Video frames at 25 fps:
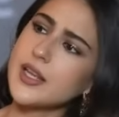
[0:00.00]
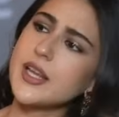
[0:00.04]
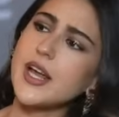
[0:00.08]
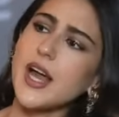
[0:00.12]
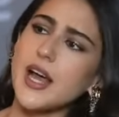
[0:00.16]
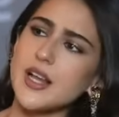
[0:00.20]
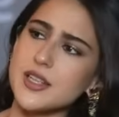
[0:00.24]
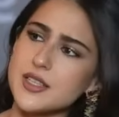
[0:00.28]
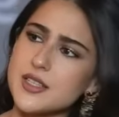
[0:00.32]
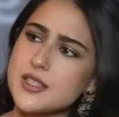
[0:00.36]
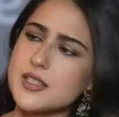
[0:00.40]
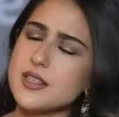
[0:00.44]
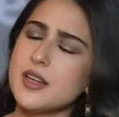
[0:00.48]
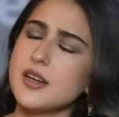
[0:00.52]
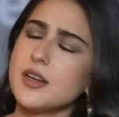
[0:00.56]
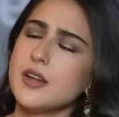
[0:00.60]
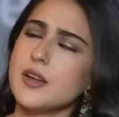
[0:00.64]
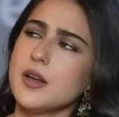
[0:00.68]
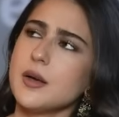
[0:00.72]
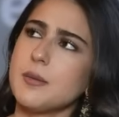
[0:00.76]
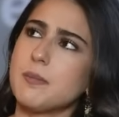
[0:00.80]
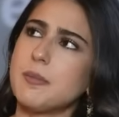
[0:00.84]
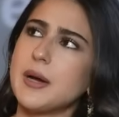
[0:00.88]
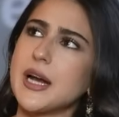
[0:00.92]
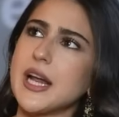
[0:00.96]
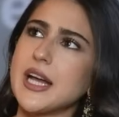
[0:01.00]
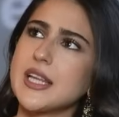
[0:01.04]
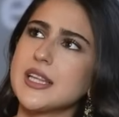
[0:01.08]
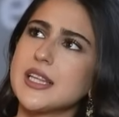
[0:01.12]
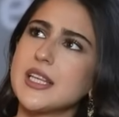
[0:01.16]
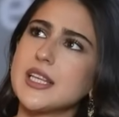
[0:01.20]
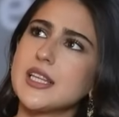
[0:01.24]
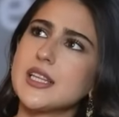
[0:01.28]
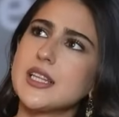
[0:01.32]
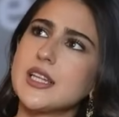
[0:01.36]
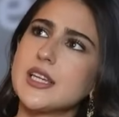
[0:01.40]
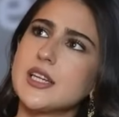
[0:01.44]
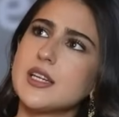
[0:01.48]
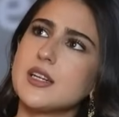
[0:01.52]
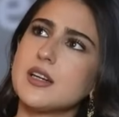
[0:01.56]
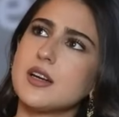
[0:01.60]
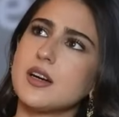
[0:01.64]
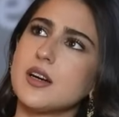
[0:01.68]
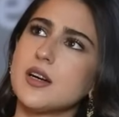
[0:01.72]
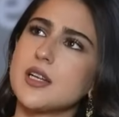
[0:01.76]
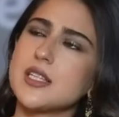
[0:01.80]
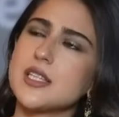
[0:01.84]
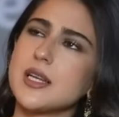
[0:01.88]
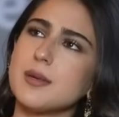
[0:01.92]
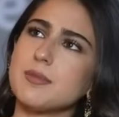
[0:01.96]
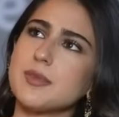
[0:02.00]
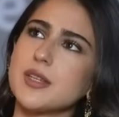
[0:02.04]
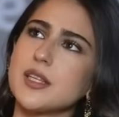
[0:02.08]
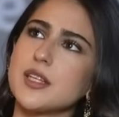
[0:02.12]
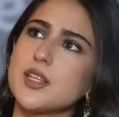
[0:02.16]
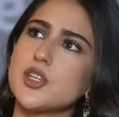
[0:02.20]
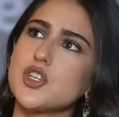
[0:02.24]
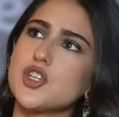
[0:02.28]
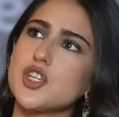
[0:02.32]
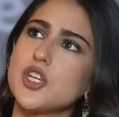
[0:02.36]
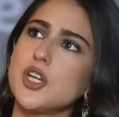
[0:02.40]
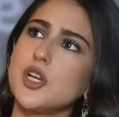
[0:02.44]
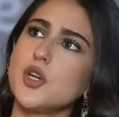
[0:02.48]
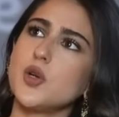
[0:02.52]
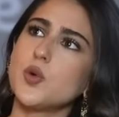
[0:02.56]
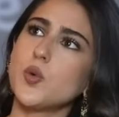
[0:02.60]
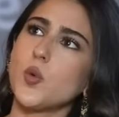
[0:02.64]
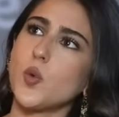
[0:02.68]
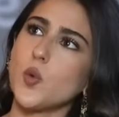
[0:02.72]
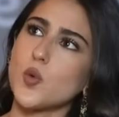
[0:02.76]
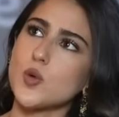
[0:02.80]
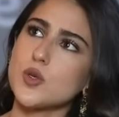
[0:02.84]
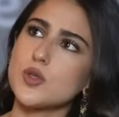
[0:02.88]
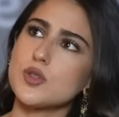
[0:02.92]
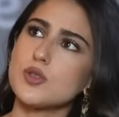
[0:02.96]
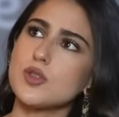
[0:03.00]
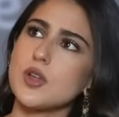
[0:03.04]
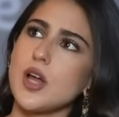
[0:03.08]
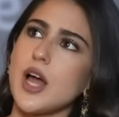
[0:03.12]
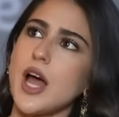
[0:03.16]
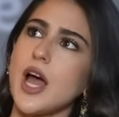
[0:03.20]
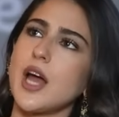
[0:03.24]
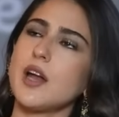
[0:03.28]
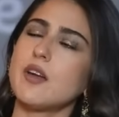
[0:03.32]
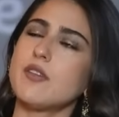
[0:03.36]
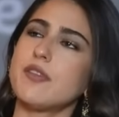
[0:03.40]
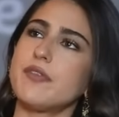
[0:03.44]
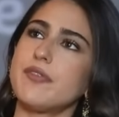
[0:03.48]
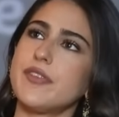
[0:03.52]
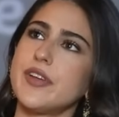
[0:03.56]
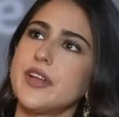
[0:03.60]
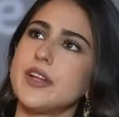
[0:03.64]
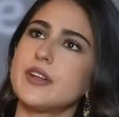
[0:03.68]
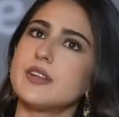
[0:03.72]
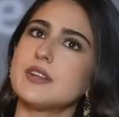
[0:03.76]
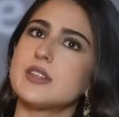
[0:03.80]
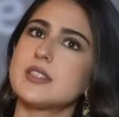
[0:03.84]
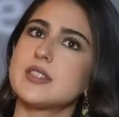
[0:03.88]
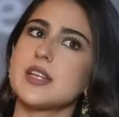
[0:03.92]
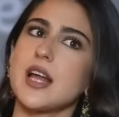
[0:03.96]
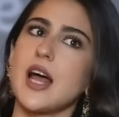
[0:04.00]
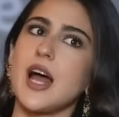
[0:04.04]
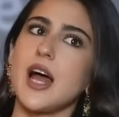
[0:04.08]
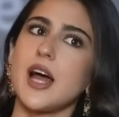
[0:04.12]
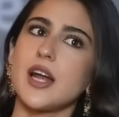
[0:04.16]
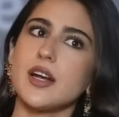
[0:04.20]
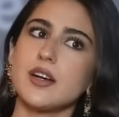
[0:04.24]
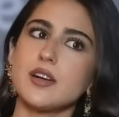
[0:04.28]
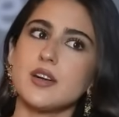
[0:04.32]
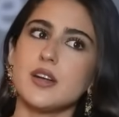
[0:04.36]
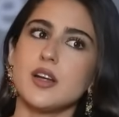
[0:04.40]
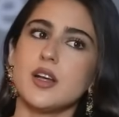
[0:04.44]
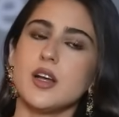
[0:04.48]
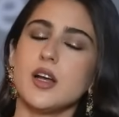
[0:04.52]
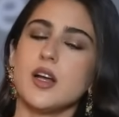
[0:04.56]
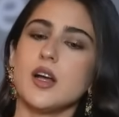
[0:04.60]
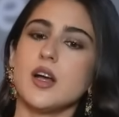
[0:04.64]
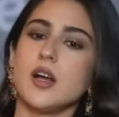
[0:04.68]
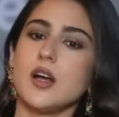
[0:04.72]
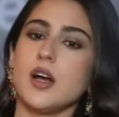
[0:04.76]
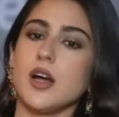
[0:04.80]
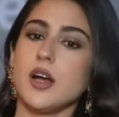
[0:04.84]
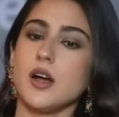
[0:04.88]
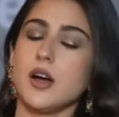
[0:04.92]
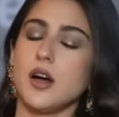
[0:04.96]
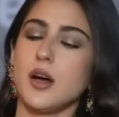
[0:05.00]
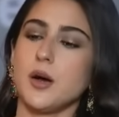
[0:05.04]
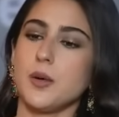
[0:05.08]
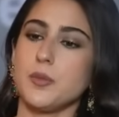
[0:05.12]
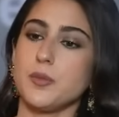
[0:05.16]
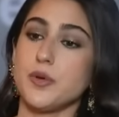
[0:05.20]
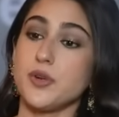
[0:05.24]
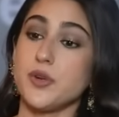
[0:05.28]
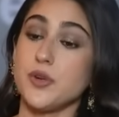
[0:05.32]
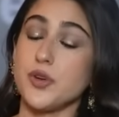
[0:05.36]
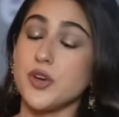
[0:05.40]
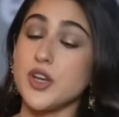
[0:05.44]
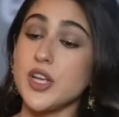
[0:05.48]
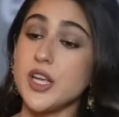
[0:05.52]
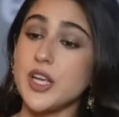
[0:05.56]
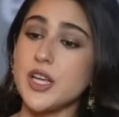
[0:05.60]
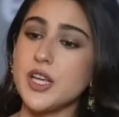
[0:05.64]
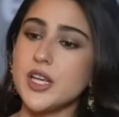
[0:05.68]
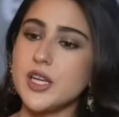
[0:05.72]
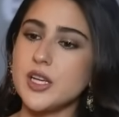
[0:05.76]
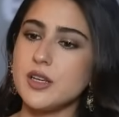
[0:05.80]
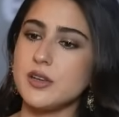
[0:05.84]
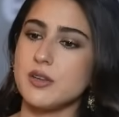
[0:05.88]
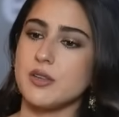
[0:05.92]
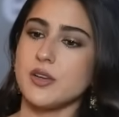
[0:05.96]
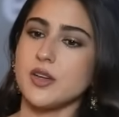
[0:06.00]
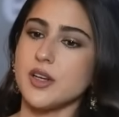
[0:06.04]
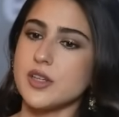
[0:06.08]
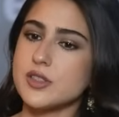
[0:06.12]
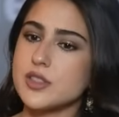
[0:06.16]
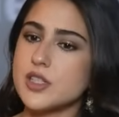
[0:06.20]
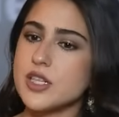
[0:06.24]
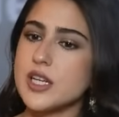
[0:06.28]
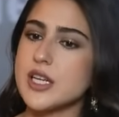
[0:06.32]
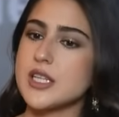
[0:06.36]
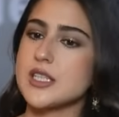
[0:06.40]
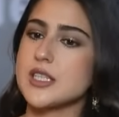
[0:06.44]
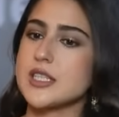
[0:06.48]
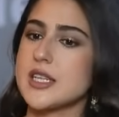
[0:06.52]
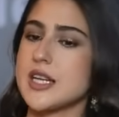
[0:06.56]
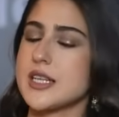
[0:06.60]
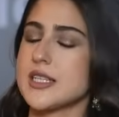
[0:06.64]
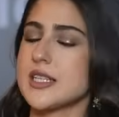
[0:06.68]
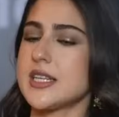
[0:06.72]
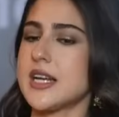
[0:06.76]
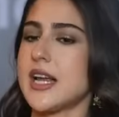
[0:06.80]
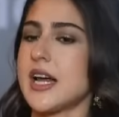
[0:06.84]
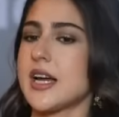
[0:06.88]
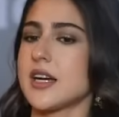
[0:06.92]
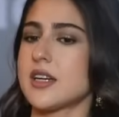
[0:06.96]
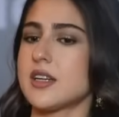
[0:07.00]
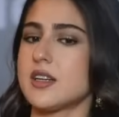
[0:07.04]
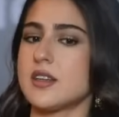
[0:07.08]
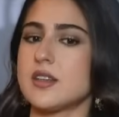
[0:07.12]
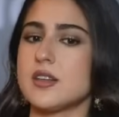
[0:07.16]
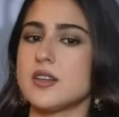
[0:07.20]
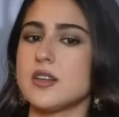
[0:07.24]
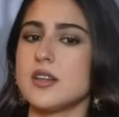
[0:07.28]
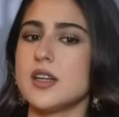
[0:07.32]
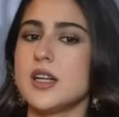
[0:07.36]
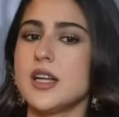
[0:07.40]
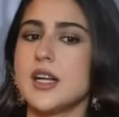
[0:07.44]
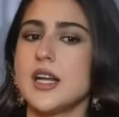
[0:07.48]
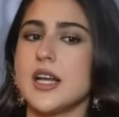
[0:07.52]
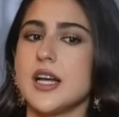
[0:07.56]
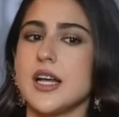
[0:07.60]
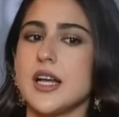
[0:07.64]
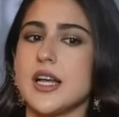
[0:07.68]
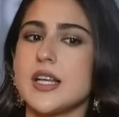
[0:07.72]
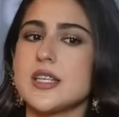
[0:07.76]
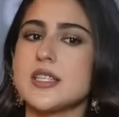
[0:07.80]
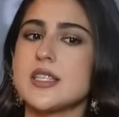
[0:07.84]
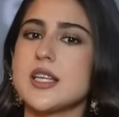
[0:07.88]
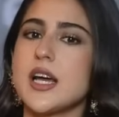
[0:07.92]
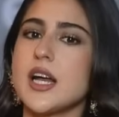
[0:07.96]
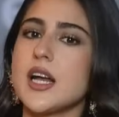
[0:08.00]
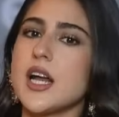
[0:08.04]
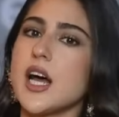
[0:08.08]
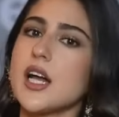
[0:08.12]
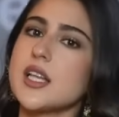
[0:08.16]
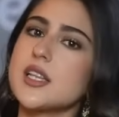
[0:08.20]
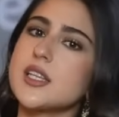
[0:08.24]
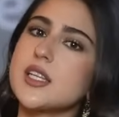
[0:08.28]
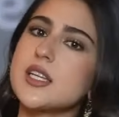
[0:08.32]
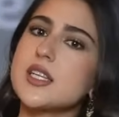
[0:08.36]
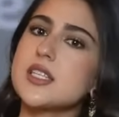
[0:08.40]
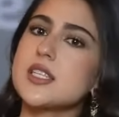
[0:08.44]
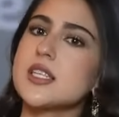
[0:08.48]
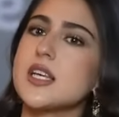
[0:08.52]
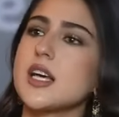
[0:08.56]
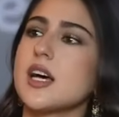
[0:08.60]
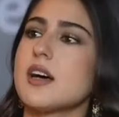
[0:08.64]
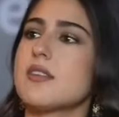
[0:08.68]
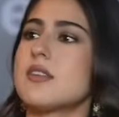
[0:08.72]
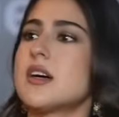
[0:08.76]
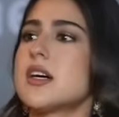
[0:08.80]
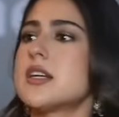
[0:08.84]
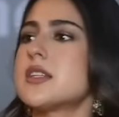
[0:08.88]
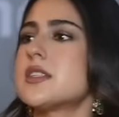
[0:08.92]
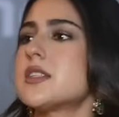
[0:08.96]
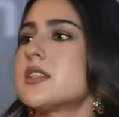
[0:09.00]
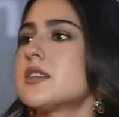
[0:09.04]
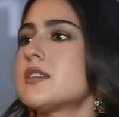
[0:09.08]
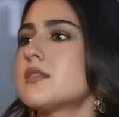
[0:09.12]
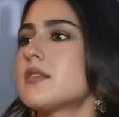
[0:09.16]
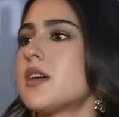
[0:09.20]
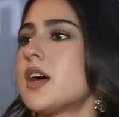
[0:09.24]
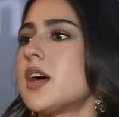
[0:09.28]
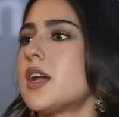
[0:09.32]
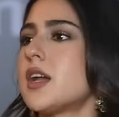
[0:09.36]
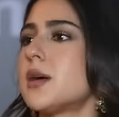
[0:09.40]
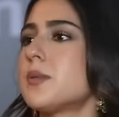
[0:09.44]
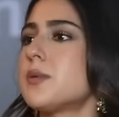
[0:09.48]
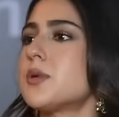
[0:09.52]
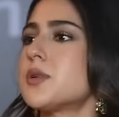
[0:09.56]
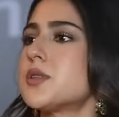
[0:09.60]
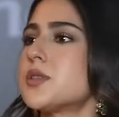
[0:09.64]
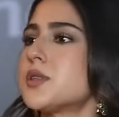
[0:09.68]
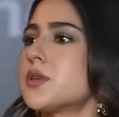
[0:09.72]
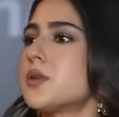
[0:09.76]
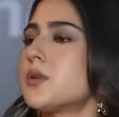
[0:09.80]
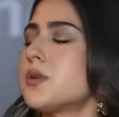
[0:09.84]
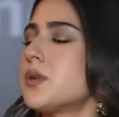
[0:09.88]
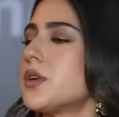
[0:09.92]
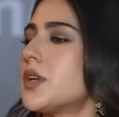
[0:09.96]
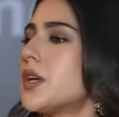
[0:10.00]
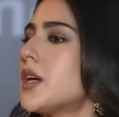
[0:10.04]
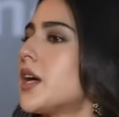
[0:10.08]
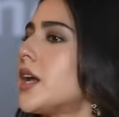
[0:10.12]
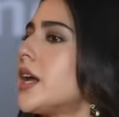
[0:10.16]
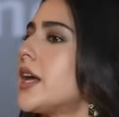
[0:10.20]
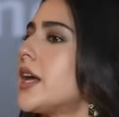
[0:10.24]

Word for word: her? Yes, yeah? But I think that uh, something that she knows and feels and um, reiterates as an actor is that andar se awaaz aana bahut zaruri